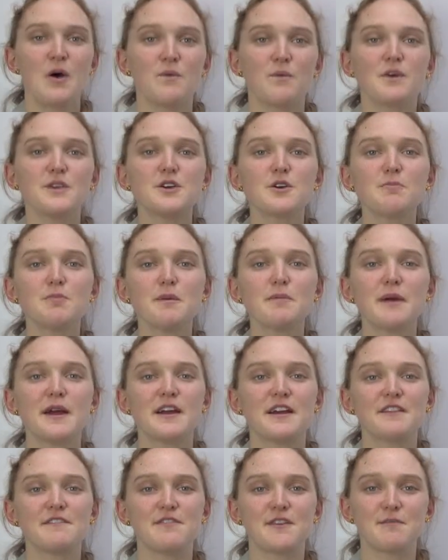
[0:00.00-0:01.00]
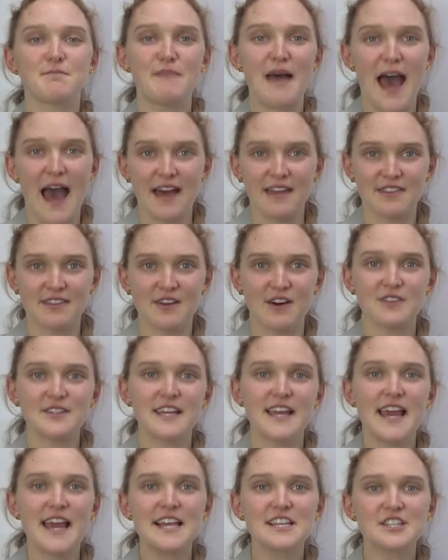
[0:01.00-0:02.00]
When you're preparing for math on
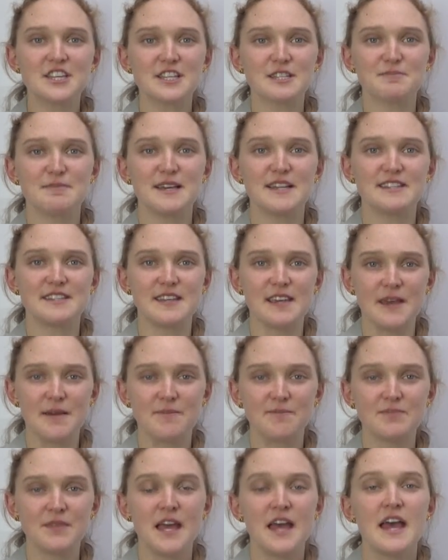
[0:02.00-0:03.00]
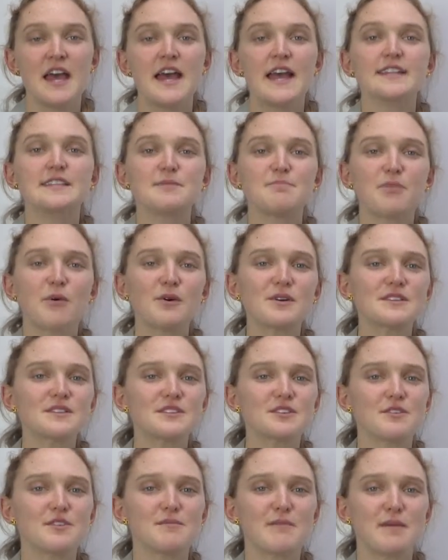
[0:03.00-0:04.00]
the HSPT, it's
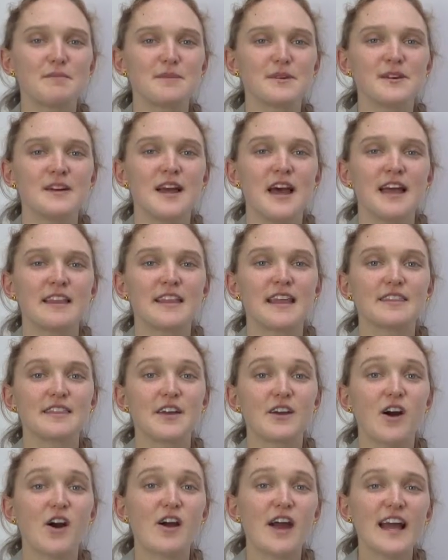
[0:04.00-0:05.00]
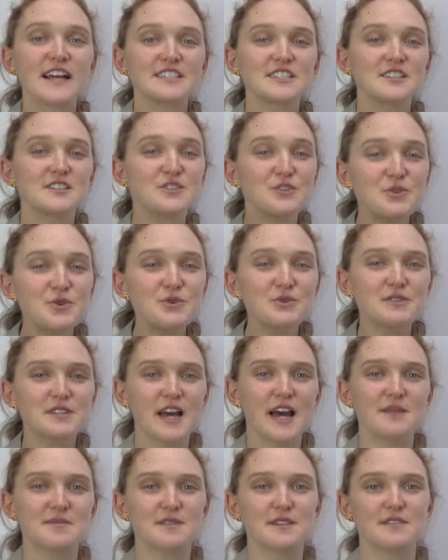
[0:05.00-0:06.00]
important to remember that there are actually two
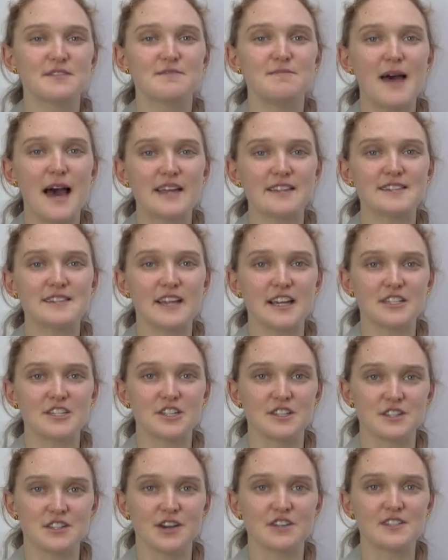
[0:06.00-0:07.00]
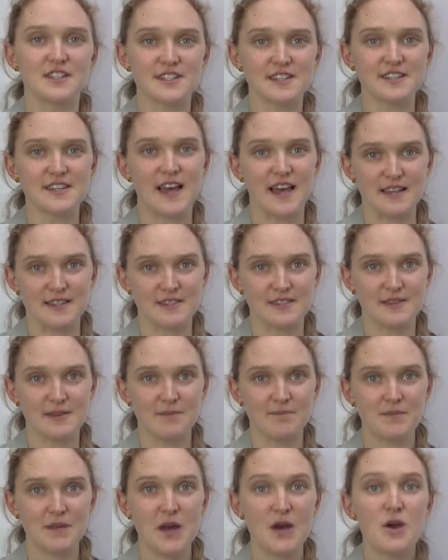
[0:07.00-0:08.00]
types of math sections on this test
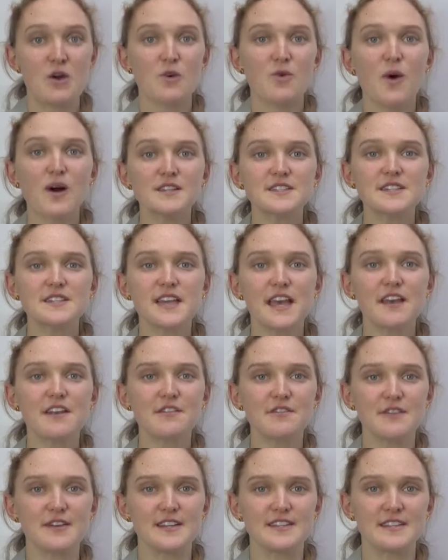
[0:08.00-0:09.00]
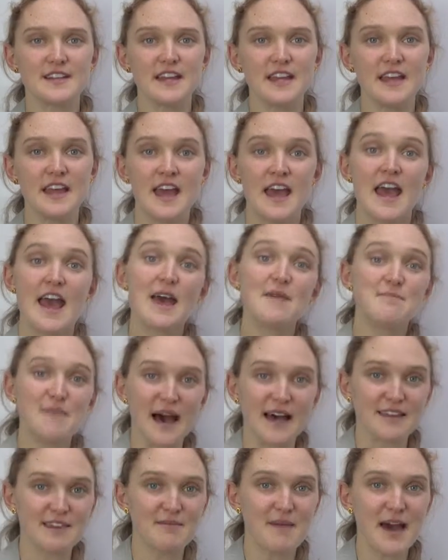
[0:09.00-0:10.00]
quantitative reasoning and
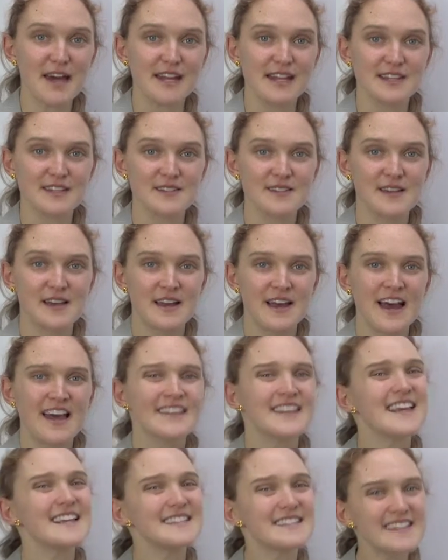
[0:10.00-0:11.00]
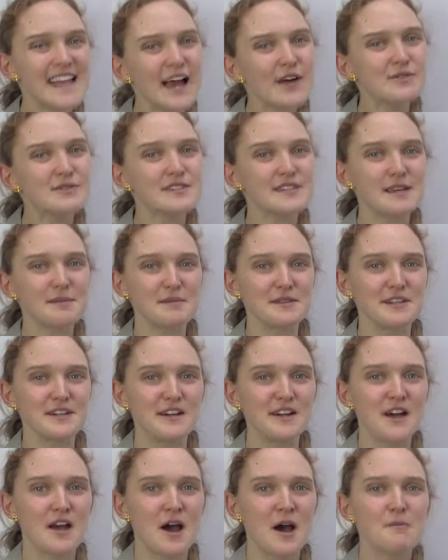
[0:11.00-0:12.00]
mathematics. They sound
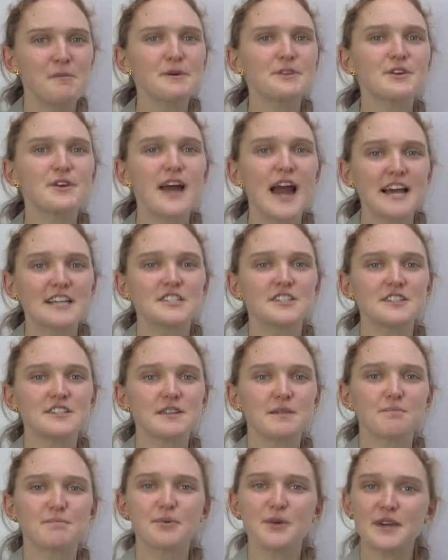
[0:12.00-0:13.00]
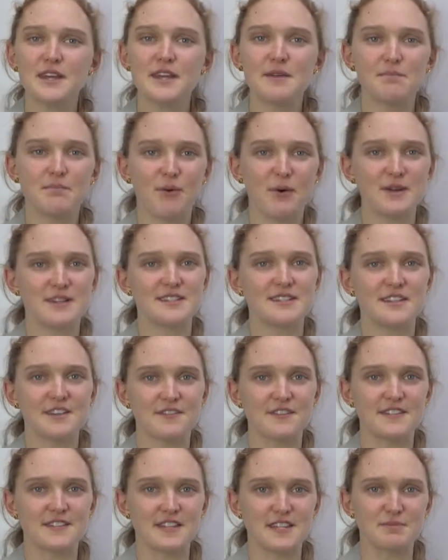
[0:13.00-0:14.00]
similar, but there are actually some pretty important
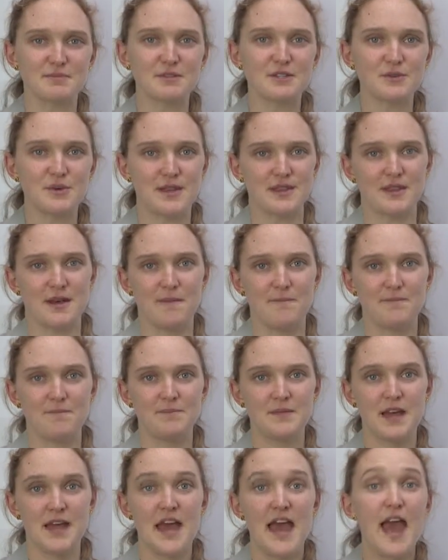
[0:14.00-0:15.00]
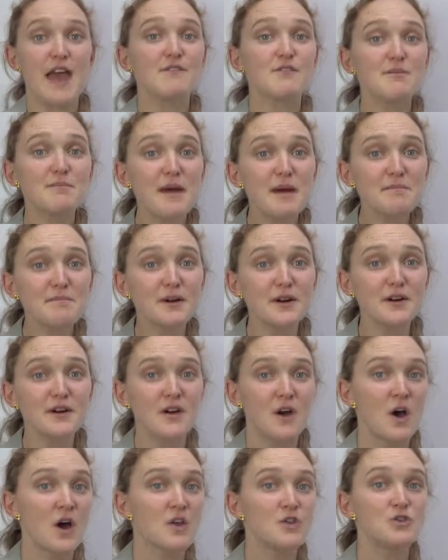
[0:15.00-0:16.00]
differences between them. And
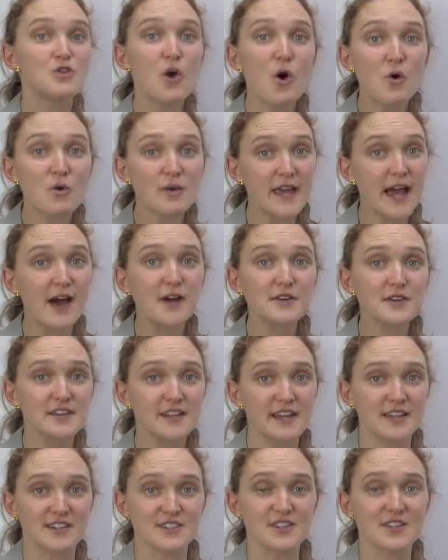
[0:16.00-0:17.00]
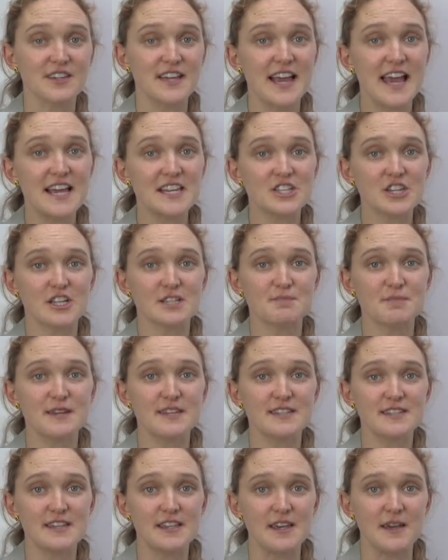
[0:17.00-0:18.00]
remember, no calculators on the
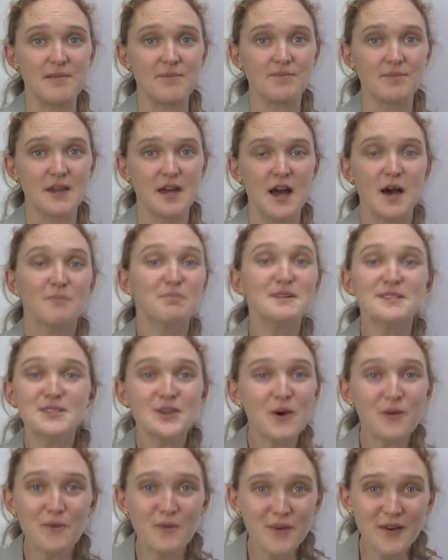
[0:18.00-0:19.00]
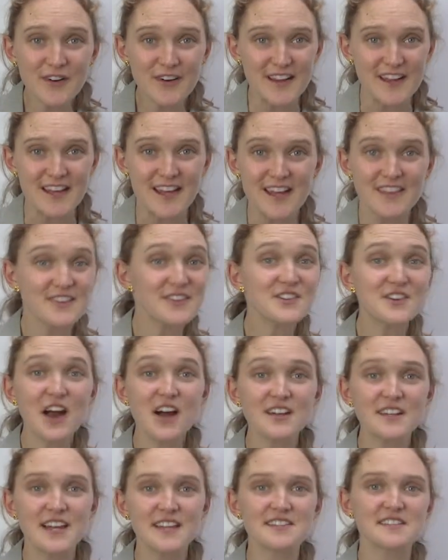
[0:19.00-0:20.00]
HSPT. But don't worry, they're
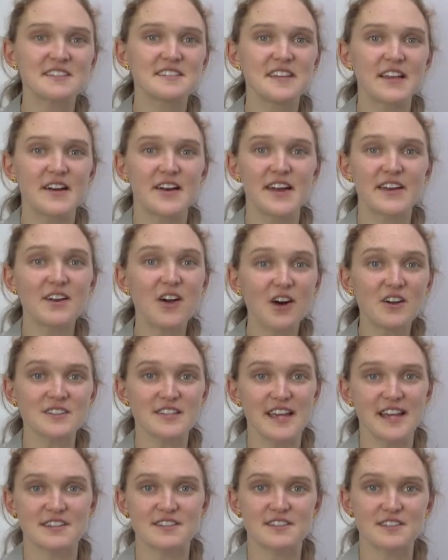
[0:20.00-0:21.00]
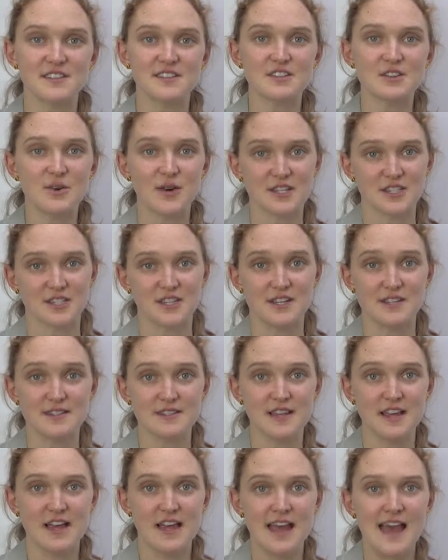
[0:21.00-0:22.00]
not necessary at all to answer these
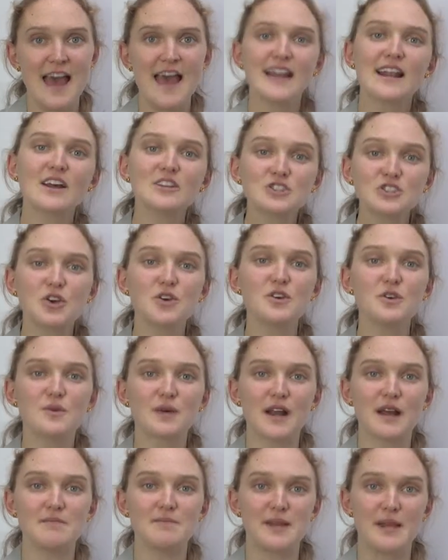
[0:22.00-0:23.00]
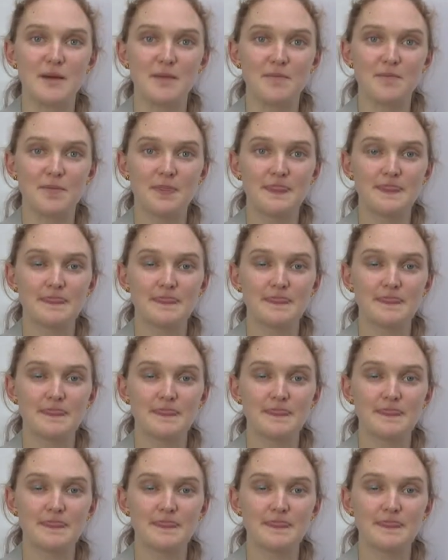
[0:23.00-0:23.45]
questions, and I'll show you what I mean.